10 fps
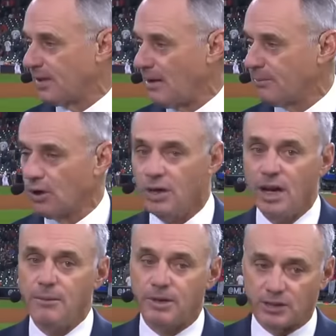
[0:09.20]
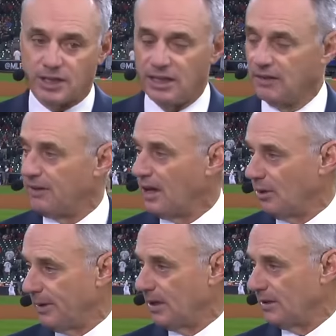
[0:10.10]
Of course, MLB
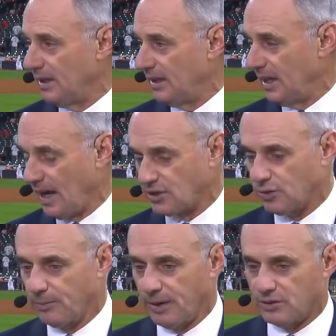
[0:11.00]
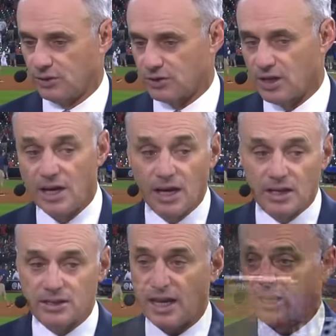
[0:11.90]
is facing a ton of issues lately,